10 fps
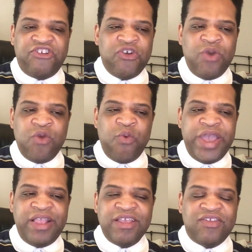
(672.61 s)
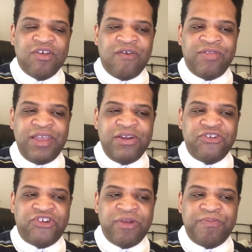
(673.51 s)
showing weakness of
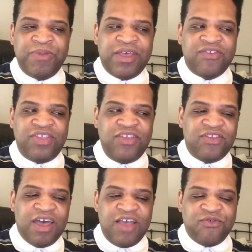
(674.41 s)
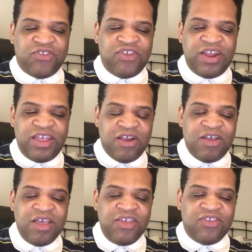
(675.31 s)
leadership because these guys were sitting here
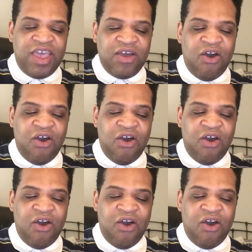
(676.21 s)
saying,